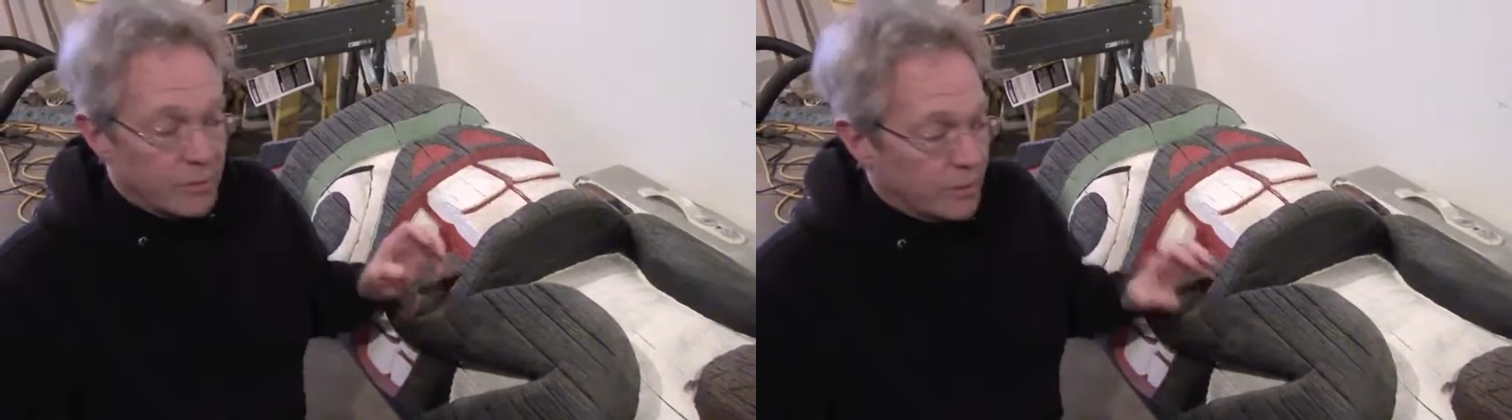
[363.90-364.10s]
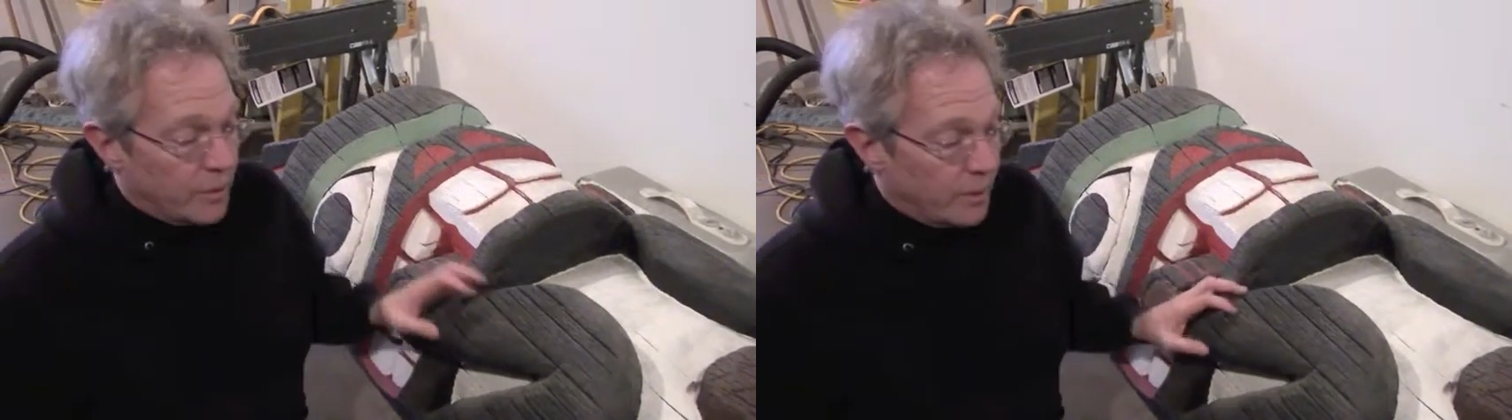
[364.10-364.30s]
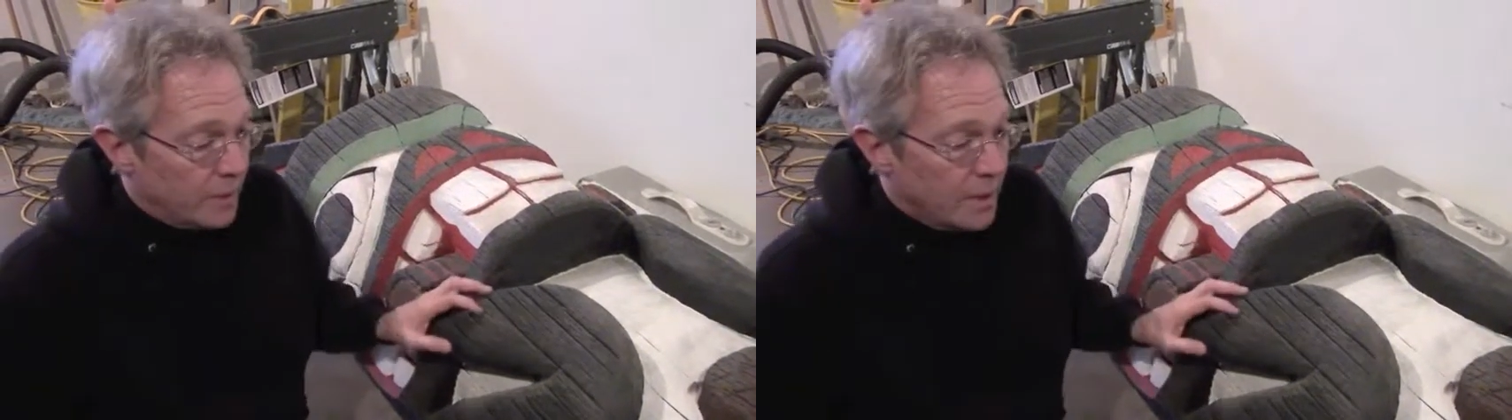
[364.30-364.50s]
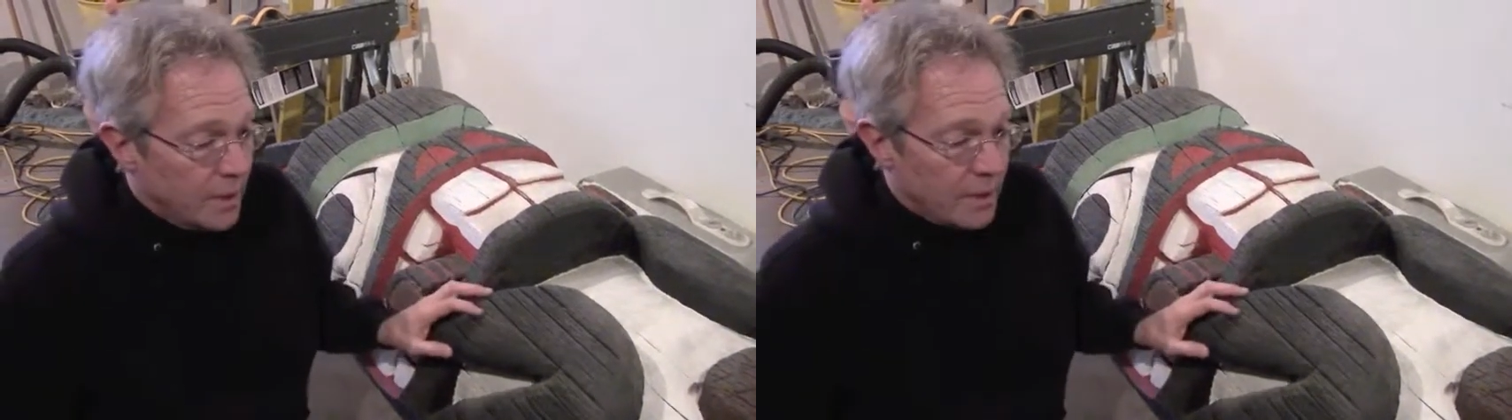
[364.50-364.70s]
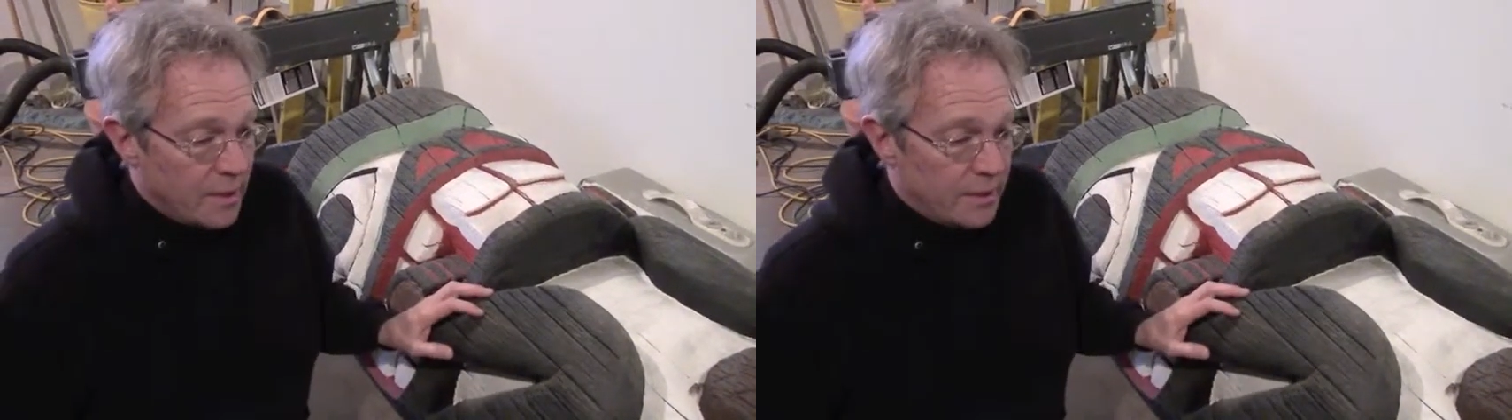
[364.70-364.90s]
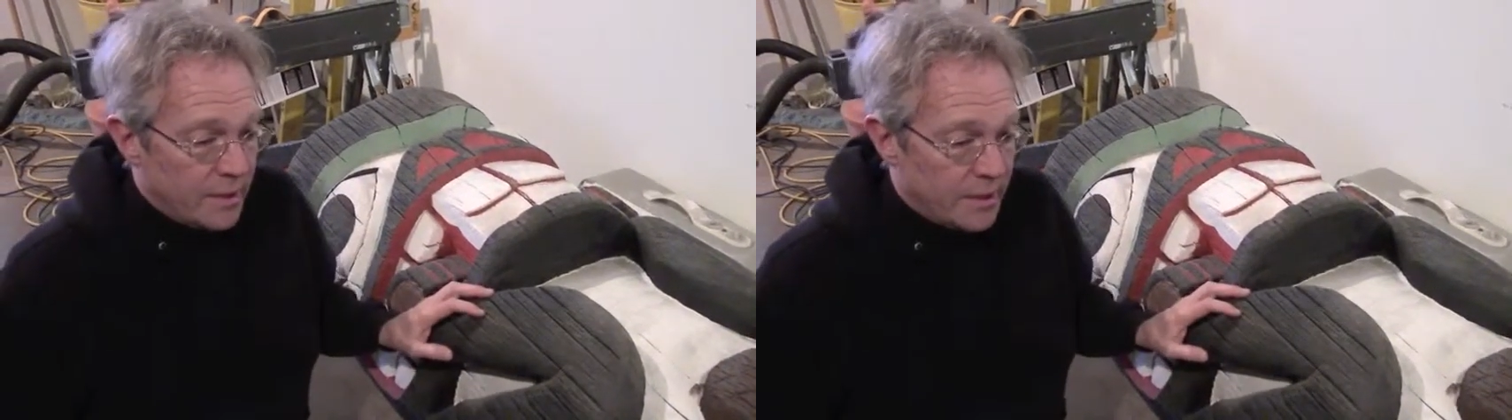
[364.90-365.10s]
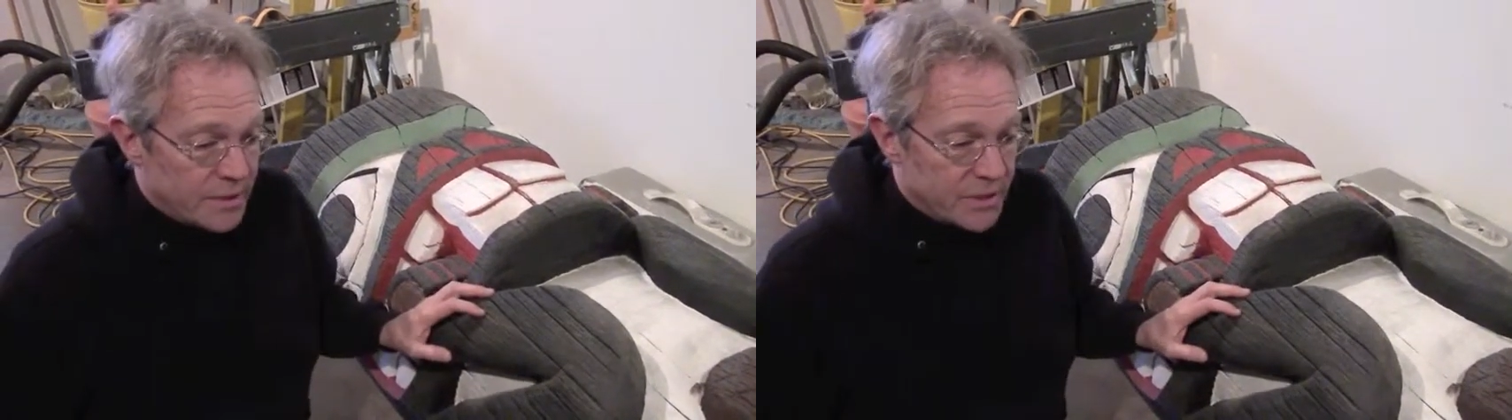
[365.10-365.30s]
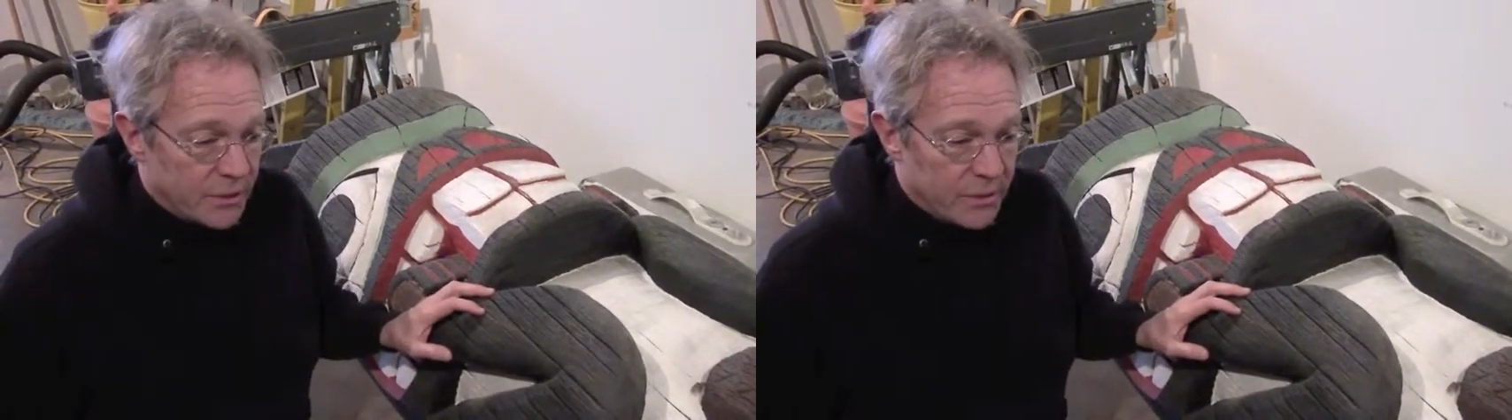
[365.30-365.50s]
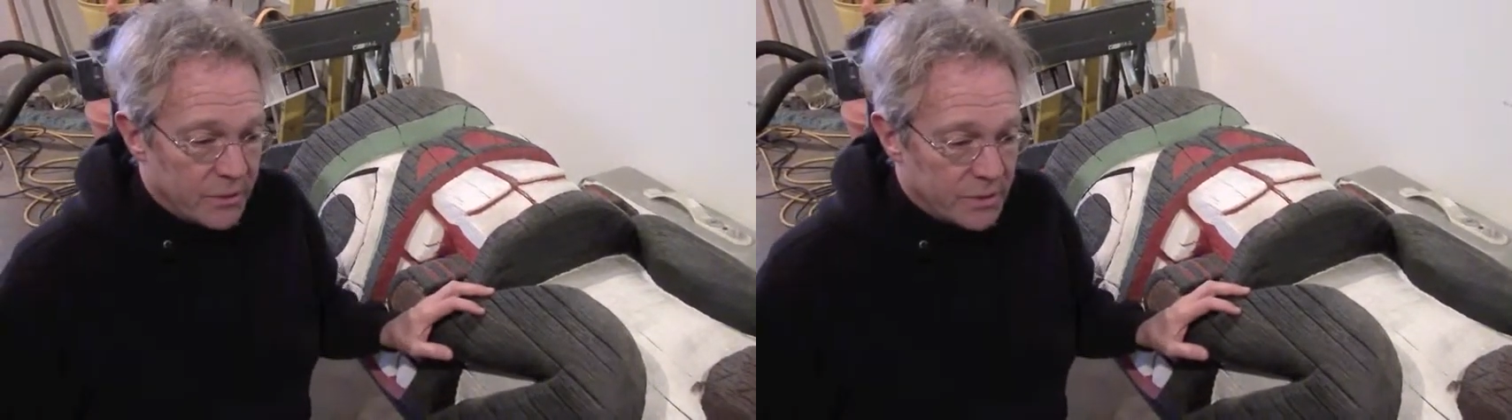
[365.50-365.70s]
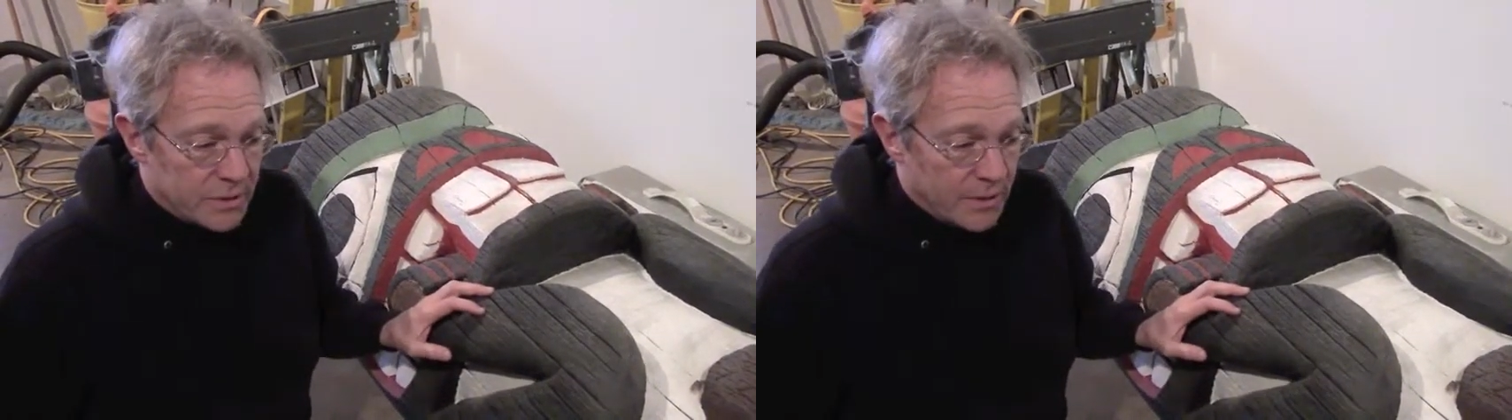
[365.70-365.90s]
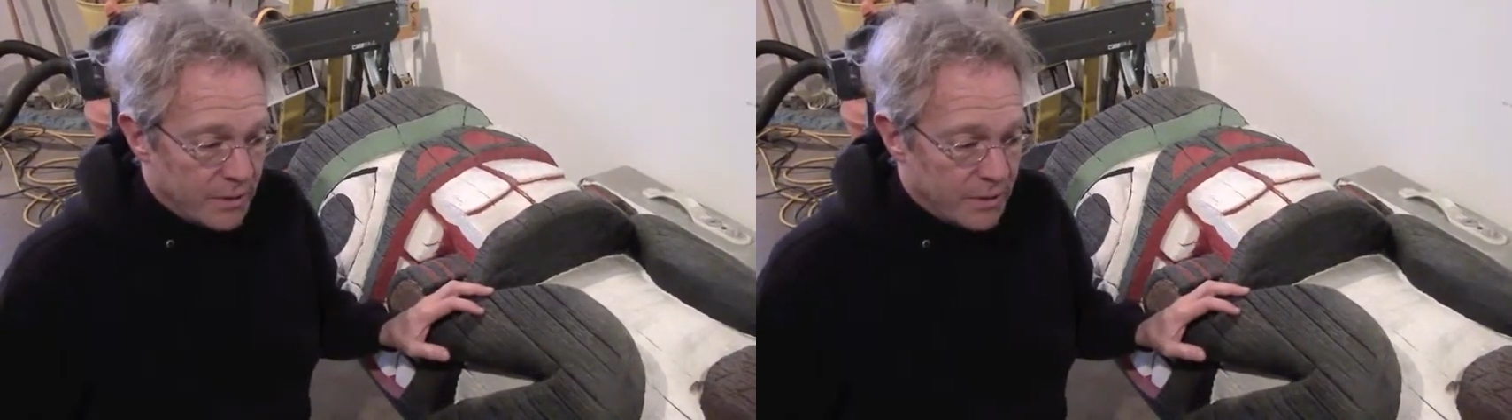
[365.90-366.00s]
with oil. The cellulose